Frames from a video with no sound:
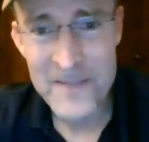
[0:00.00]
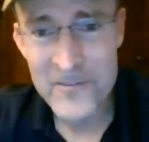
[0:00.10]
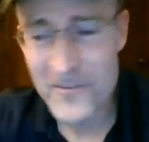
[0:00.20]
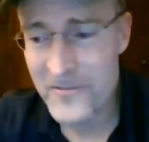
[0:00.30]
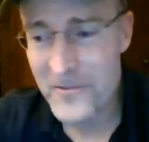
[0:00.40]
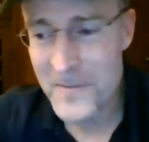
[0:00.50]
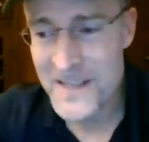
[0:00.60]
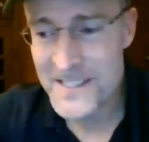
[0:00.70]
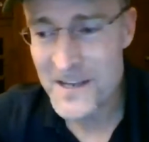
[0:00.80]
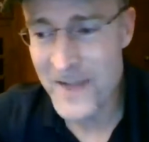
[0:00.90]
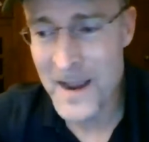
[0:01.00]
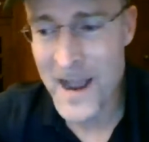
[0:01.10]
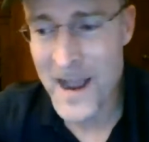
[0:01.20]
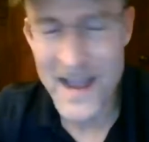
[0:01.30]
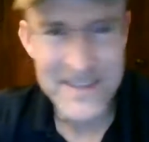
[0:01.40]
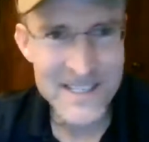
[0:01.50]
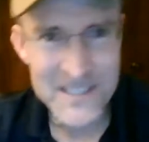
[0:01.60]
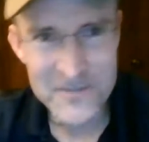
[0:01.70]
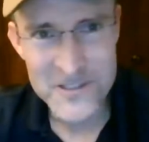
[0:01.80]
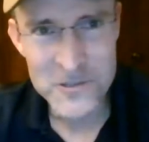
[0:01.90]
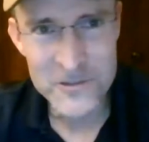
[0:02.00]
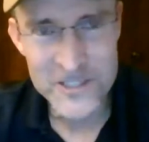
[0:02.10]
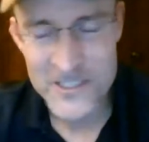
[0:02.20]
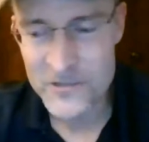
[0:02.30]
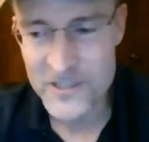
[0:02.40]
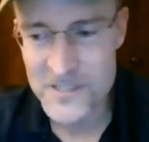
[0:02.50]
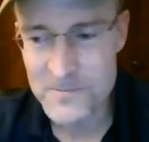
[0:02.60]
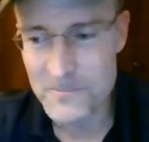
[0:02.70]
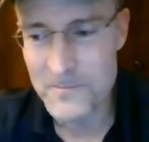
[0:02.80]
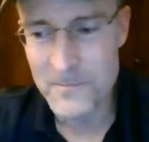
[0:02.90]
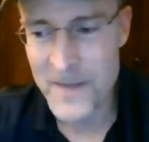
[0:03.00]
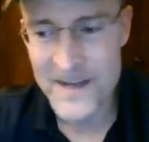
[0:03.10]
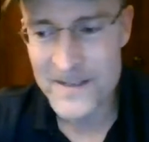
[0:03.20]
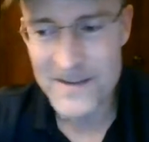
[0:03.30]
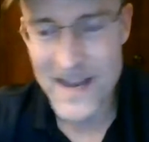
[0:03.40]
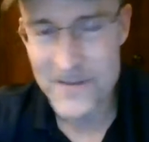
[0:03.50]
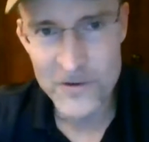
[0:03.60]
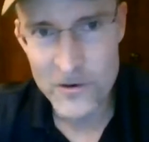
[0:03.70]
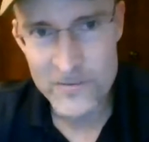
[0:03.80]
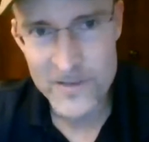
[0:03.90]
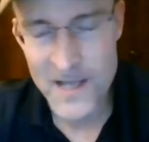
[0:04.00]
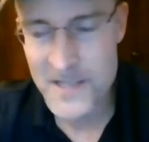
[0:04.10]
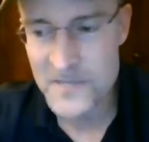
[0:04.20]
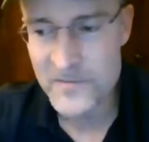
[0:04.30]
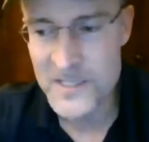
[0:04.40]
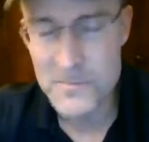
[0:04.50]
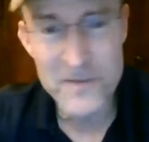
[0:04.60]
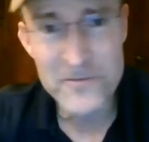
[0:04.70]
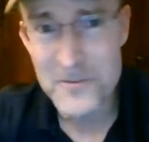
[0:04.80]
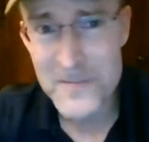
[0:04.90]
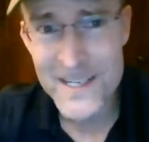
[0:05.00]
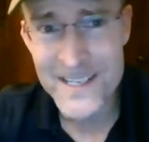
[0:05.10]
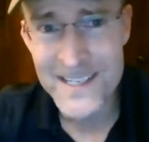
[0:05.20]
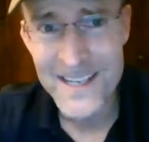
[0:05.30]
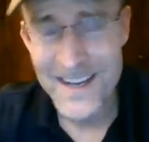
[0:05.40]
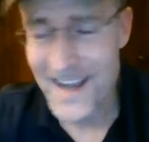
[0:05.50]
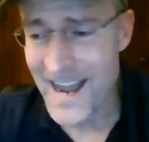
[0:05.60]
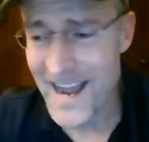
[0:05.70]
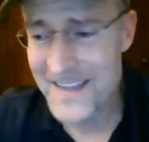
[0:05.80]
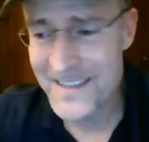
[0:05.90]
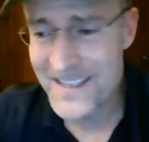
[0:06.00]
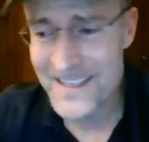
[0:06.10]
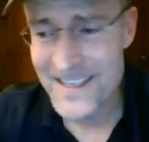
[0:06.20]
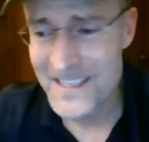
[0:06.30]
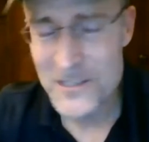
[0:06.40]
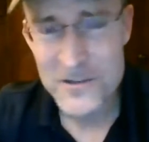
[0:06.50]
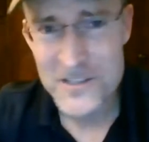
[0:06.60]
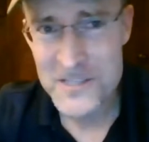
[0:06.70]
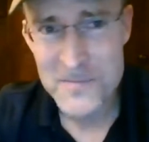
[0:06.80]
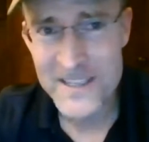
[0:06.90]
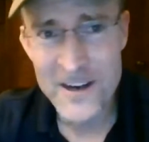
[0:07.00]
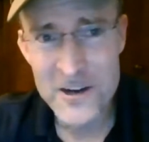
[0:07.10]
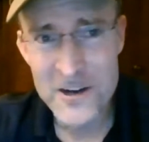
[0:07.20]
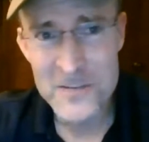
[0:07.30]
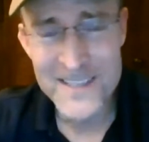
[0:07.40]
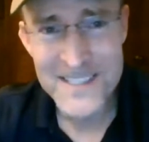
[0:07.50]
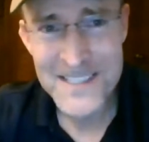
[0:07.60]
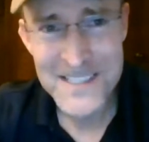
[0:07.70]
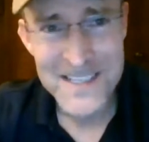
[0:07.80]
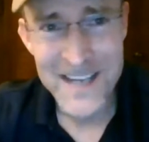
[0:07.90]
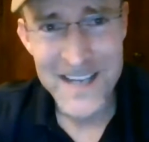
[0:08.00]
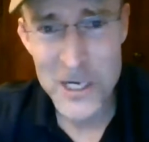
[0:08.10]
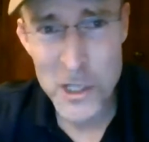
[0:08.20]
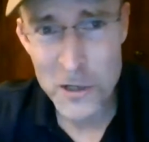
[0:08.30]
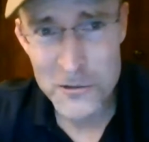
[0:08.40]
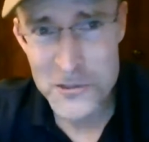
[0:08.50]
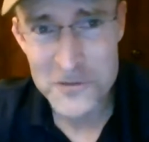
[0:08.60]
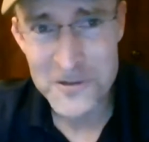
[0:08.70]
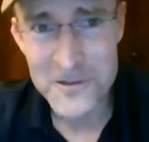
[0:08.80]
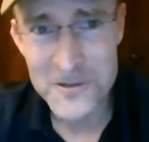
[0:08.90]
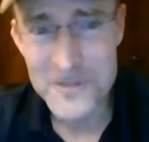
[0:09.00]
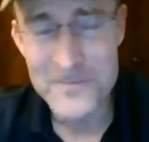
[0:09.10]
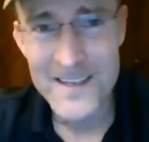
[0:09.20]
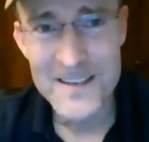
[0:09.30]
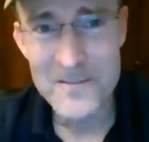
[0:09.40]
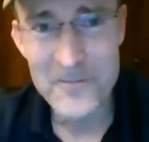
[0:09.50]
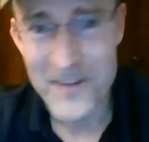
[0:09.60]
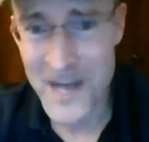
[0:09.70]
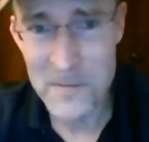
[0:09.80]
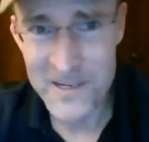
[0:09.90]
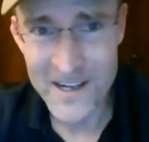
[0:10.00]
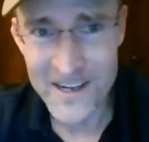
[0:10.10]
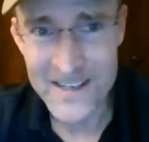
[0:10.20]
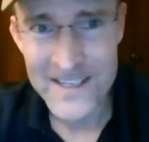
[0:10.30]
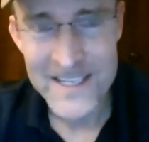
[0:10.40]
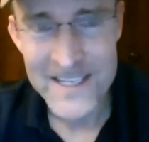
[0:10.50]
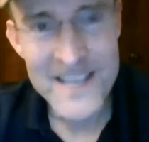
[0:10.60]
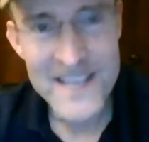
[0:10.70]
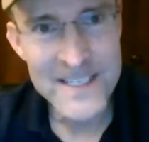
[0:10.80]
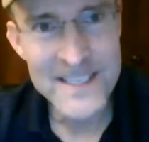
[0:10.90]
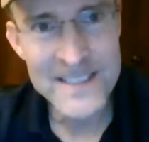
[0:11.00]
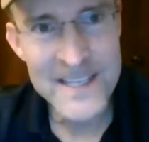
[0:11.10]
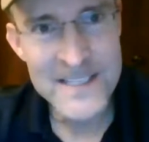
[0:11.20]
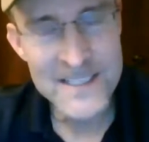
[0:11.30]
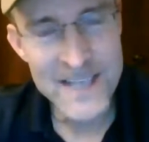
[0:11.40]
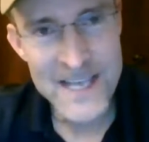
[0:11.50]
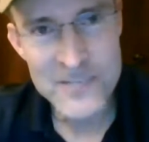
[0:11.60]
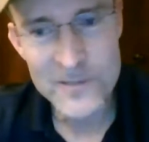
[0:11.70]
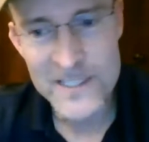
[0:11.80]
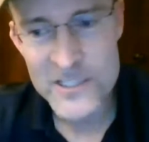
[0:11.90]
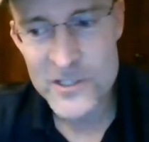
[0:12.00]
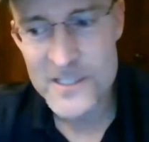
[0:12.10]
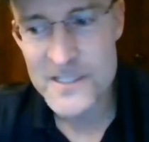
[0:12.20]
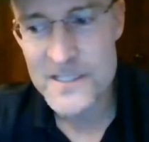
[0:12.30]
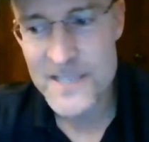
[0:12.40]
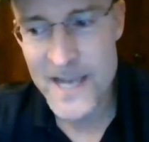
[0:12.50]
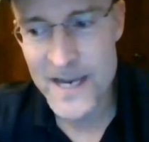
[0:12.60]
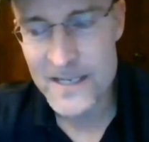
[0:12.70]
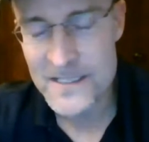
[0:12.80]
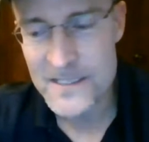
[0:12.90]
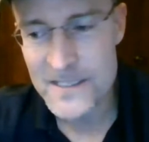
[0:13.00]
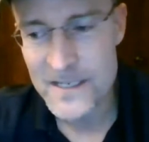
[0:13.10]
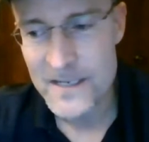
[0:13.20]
for myself, I think different school districts might have their own philosophies, but for me, I think you can just make the argument this is a cultural phenomenon. Yes, it has religious text,